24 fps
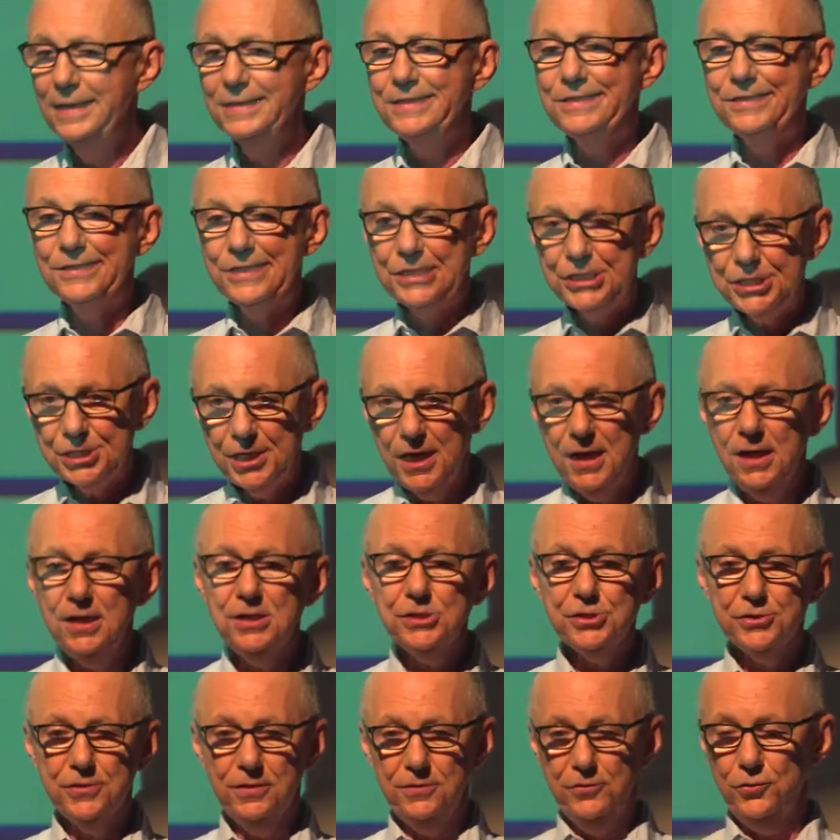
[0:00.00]
to
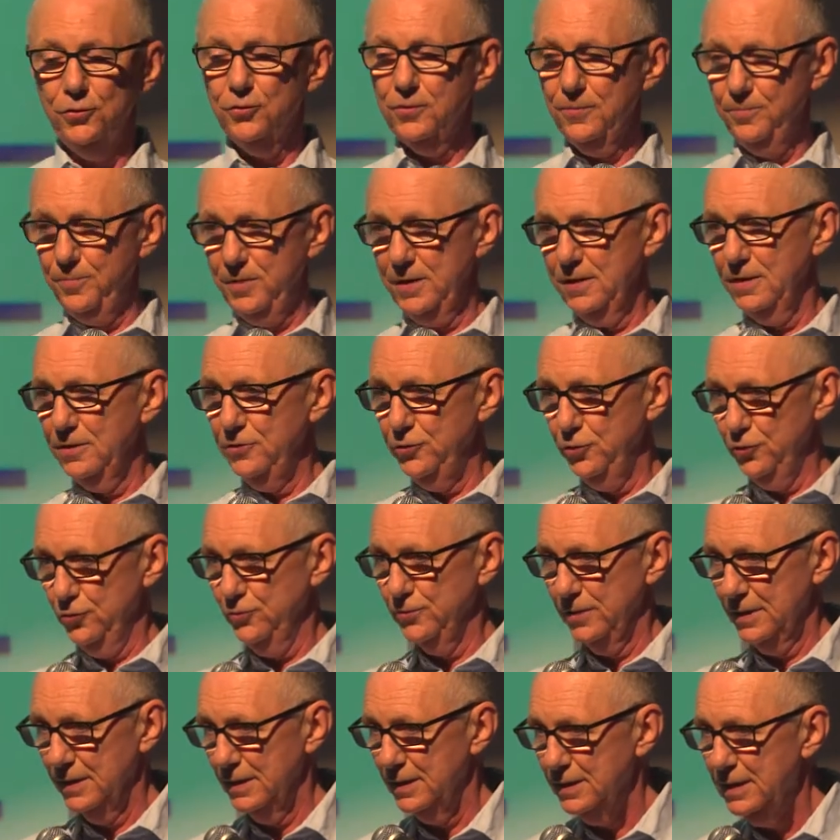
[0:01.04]
change the European
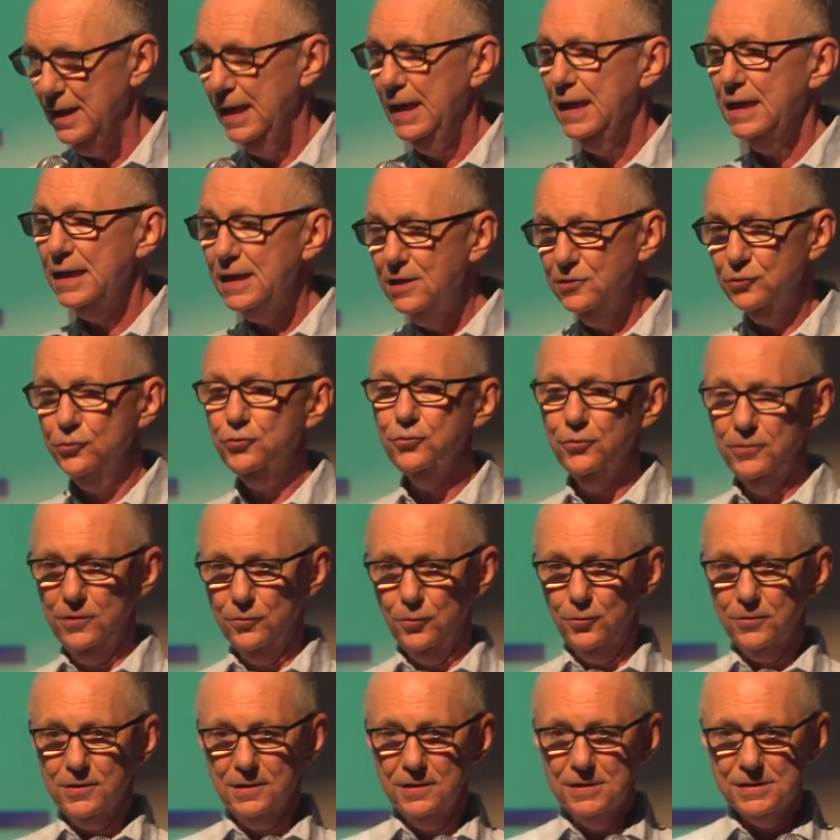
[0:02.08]
Union into an
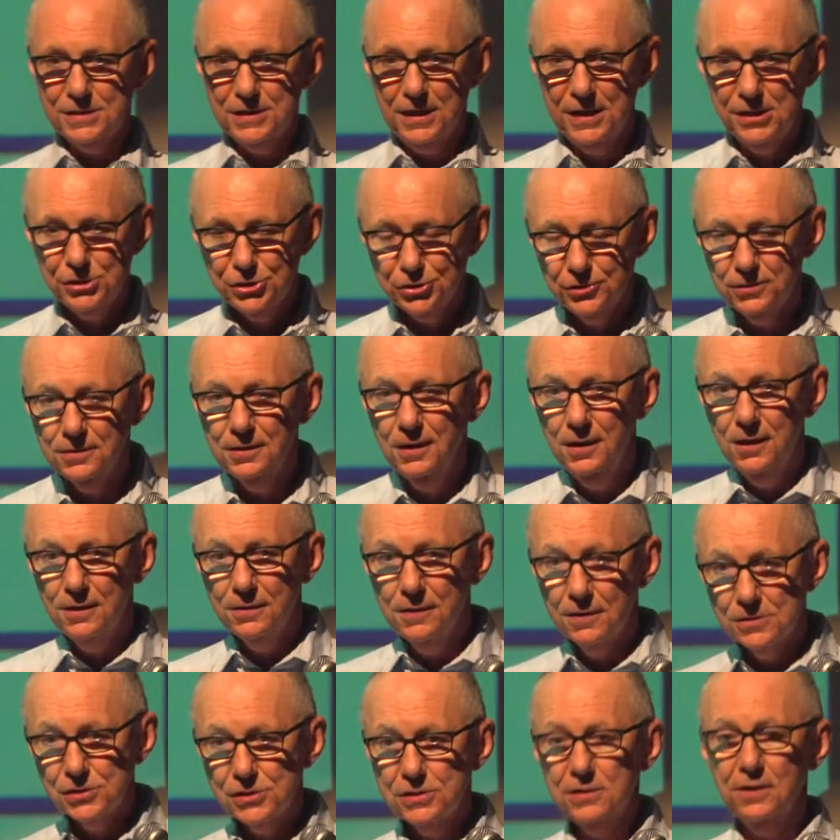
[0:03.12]
organization
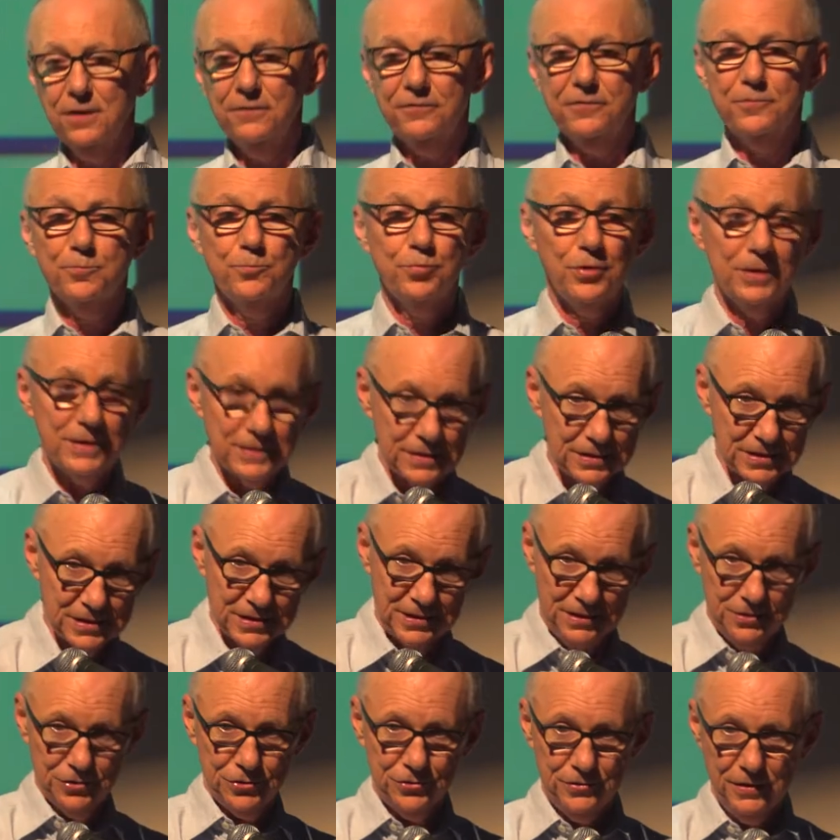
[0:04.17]
that served Britain's
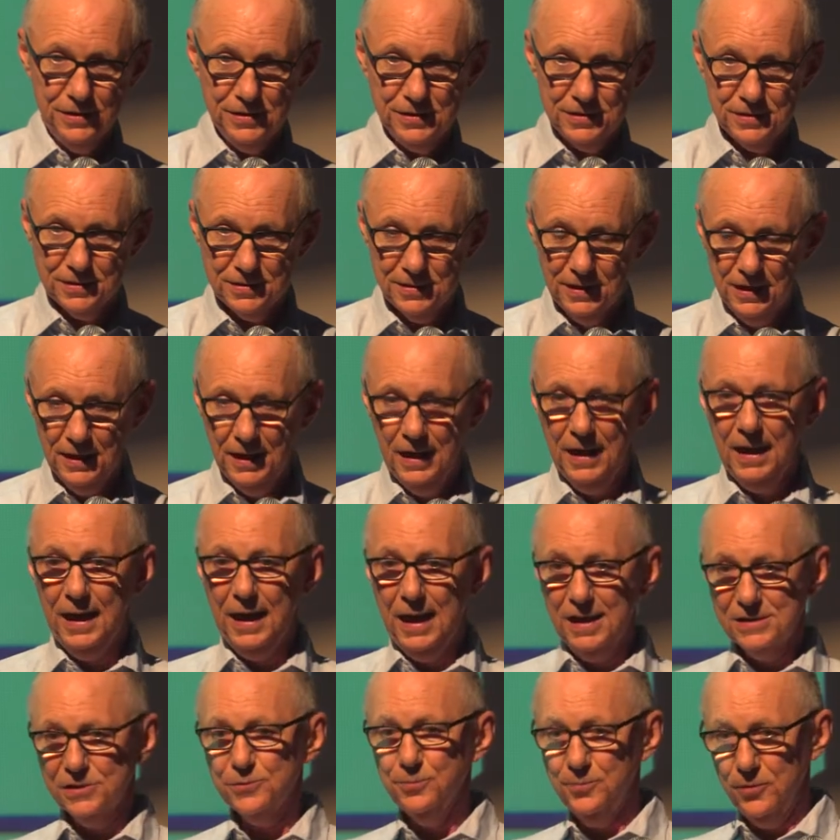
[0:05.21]
interests
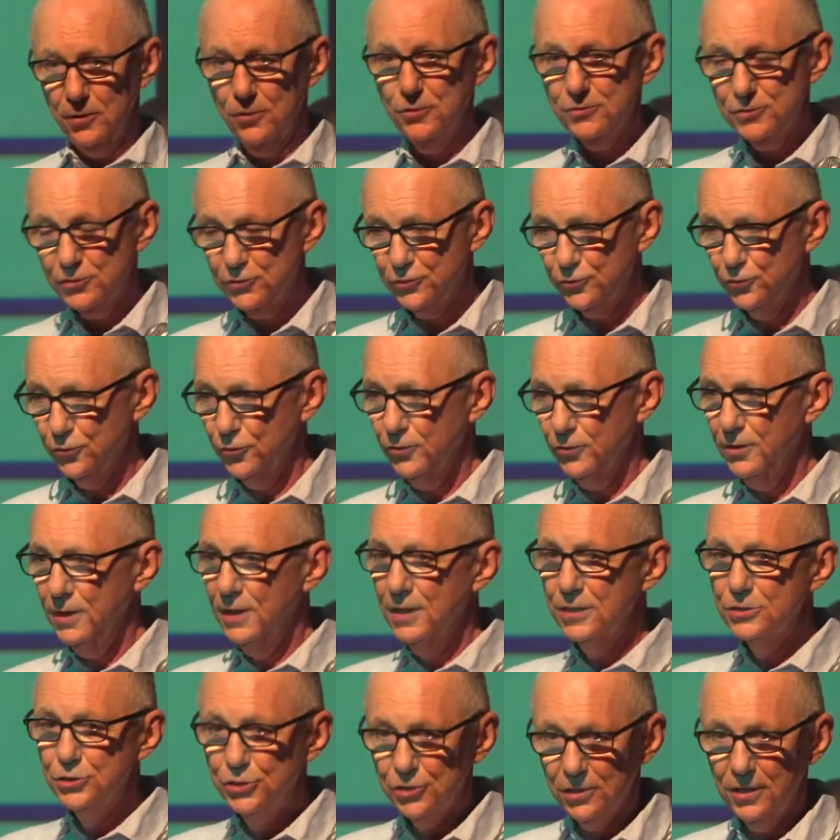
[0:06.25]
as opposed to
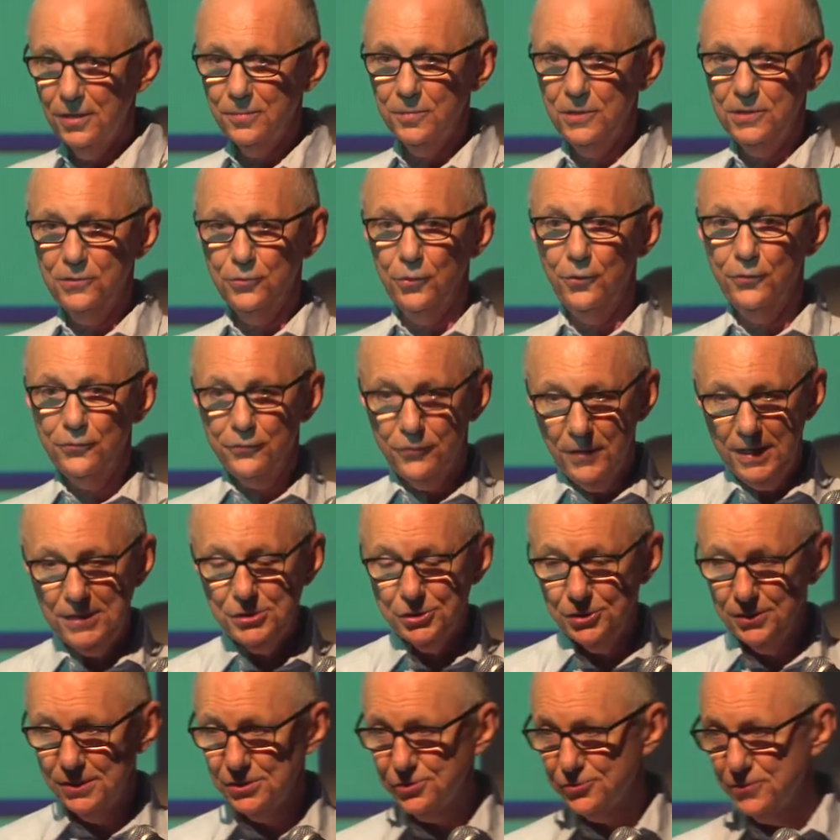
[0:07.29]
German or French
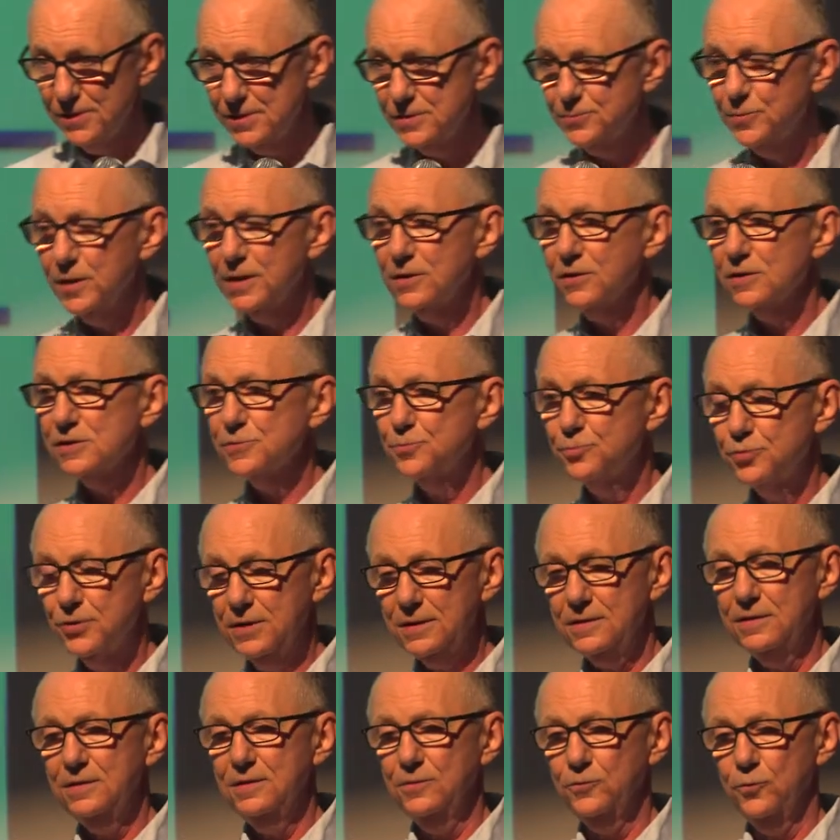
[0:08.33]
interests, because
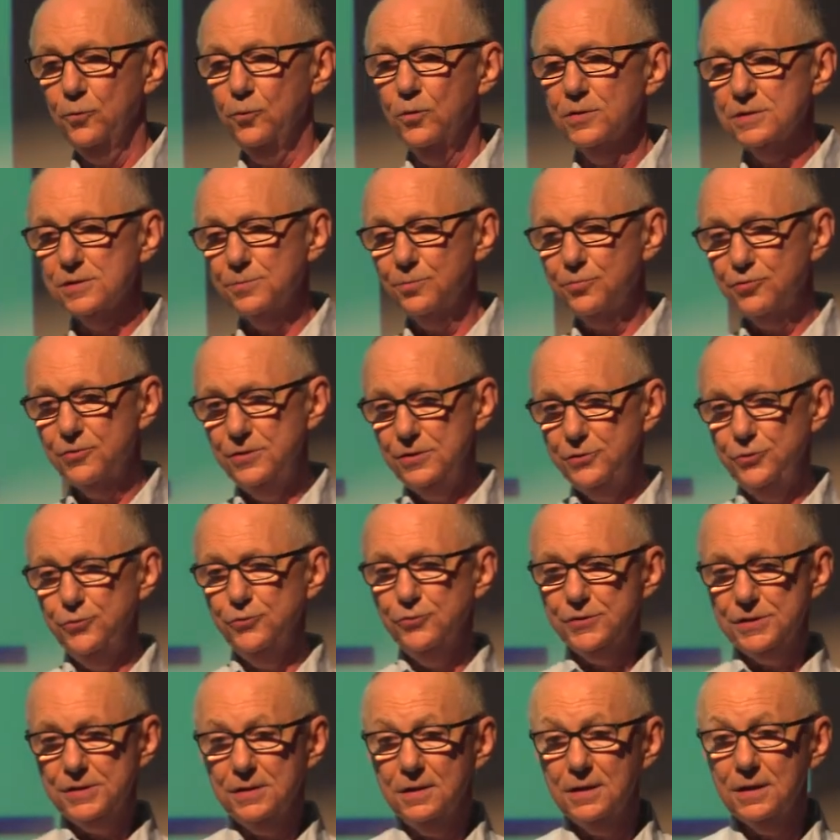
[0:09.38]
Britain was a
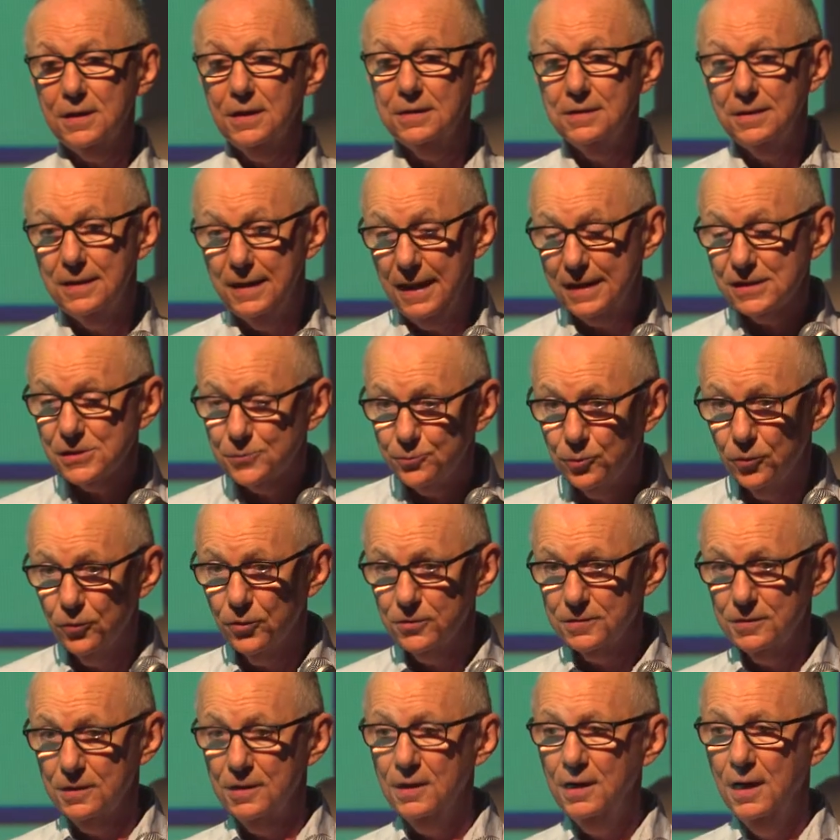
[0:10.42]
producer and an
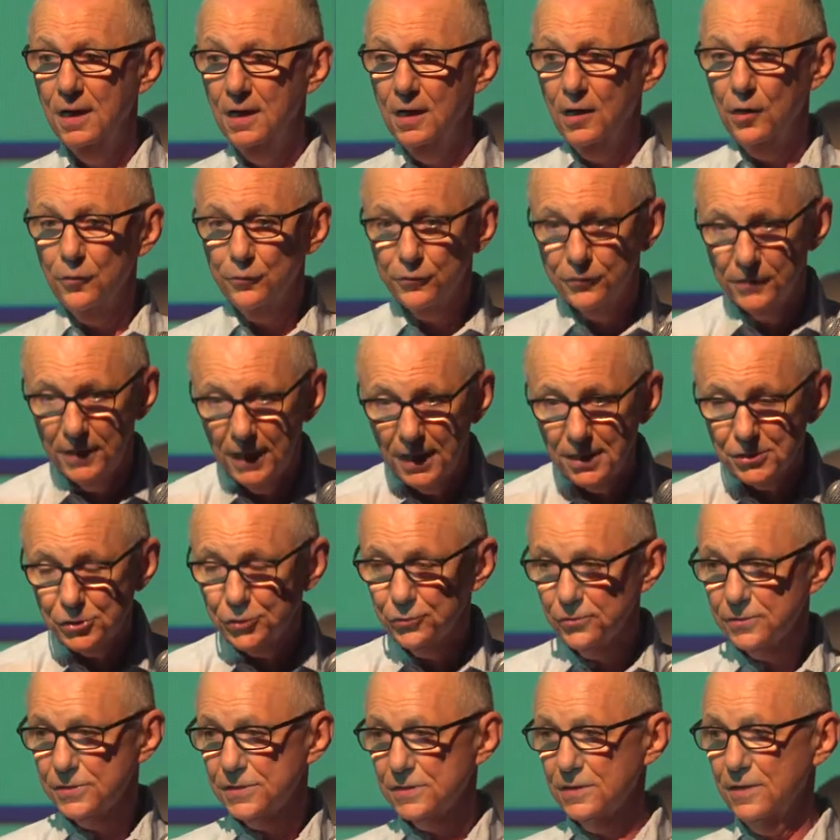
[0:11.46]
exporter of
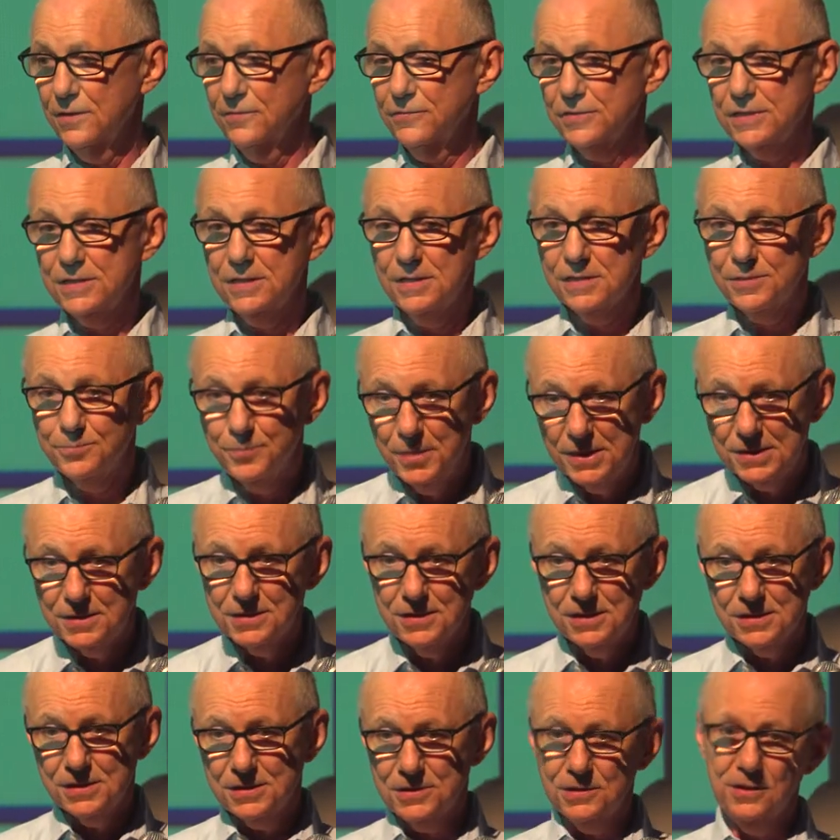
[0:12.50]
financial services,
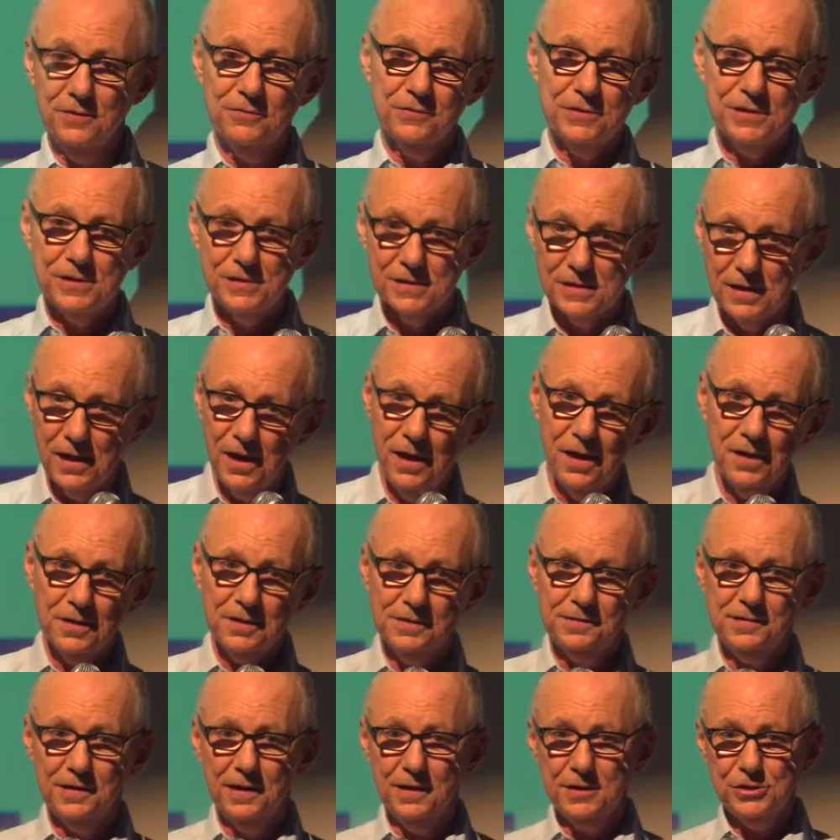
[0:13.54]
business services,
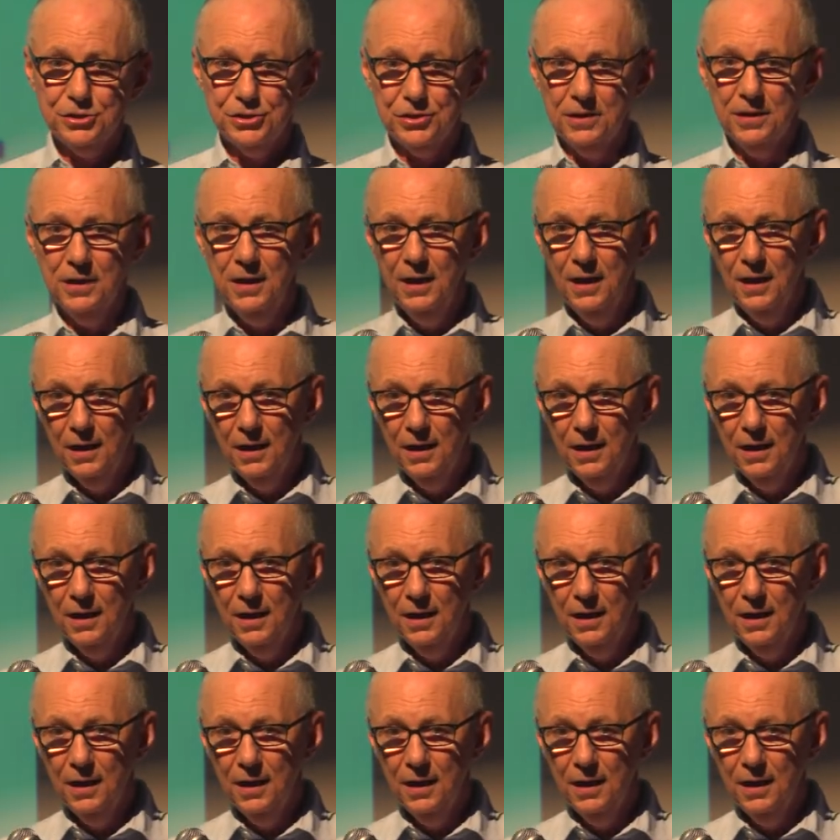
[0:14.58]
architecture,